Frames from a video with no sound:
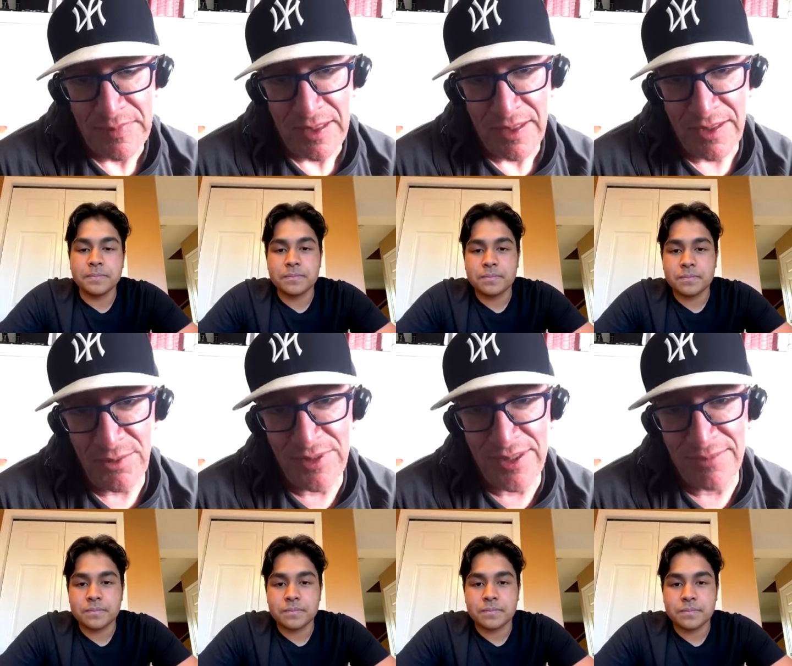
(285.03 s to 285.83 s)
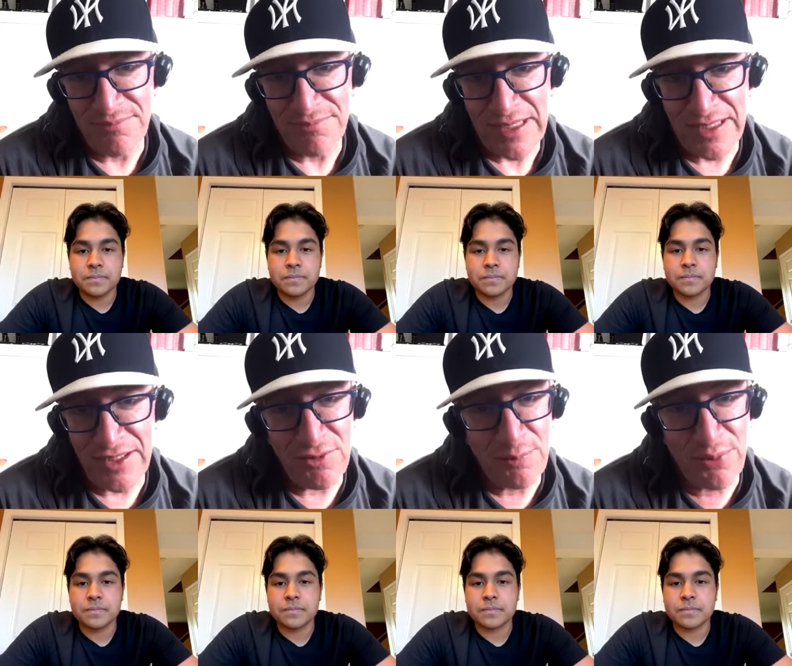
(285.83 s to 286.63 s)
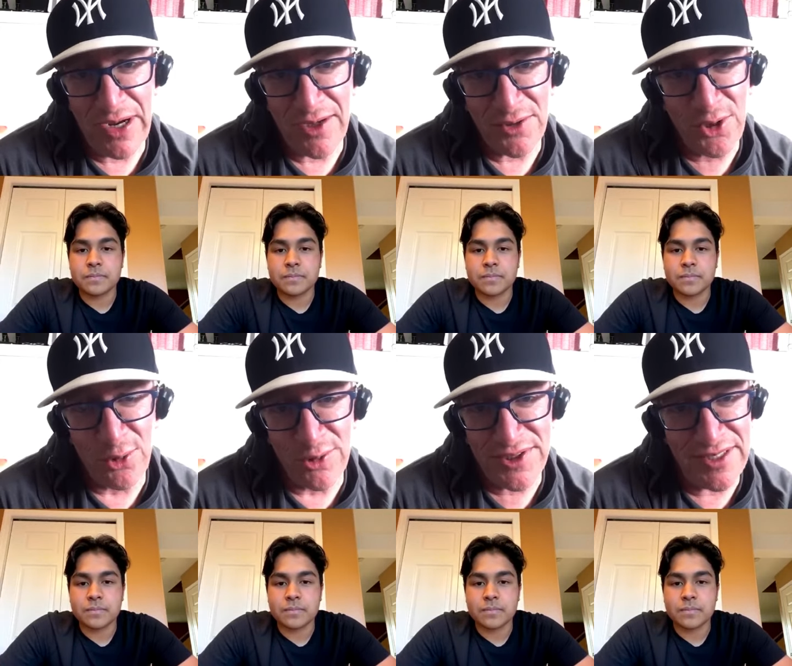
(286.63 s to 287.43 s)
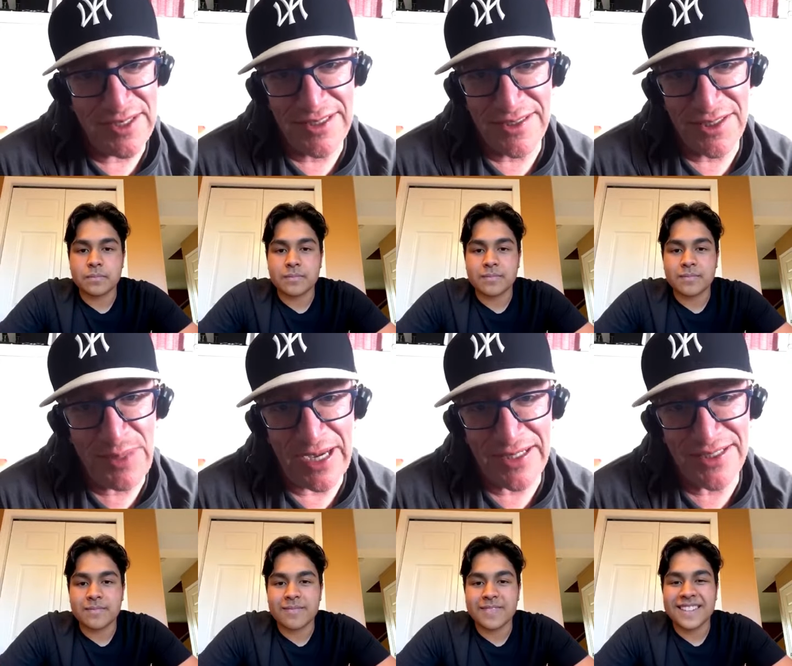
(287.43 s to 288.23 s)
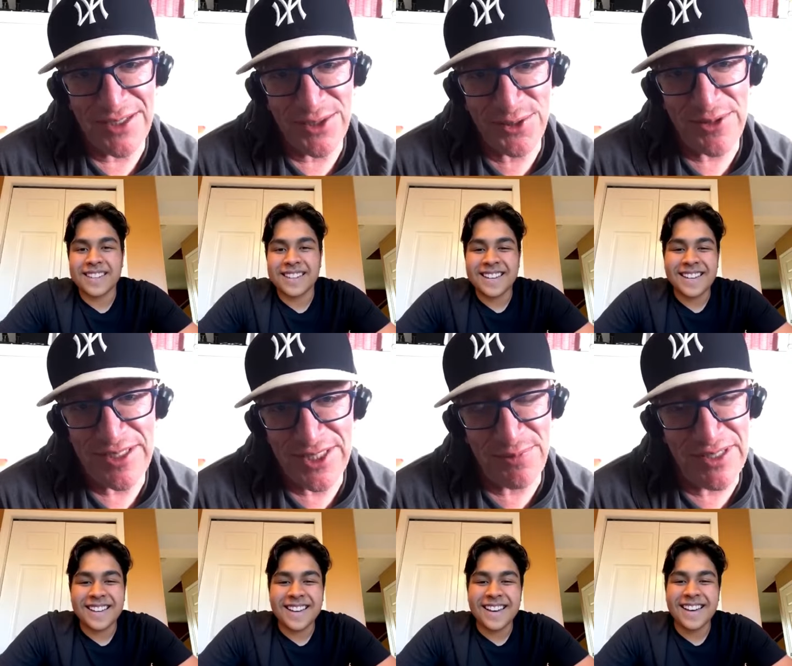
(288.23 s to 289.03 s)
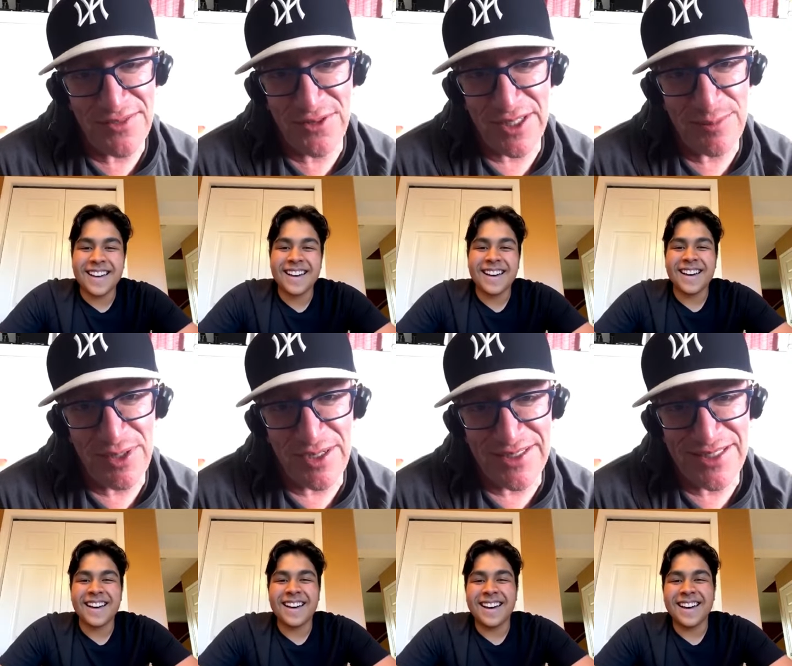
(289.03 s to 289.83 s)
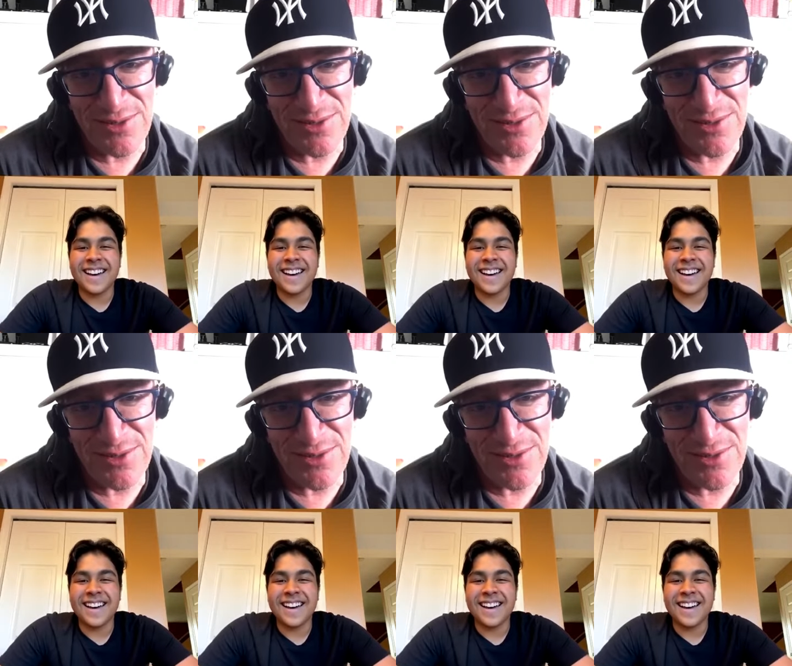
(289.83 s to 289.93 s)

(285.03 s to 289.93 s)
Speaker 1: Are you a uh, are you a proud Colt? Are you going to look back in your three years playing volleyball uh, with